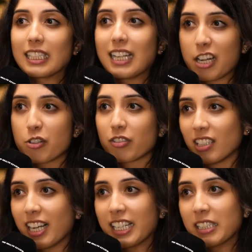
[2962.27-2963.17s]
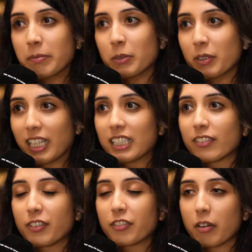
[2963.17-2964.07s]
natural light in the morning
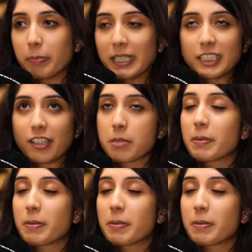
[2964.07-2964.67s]
if you've got PCOS,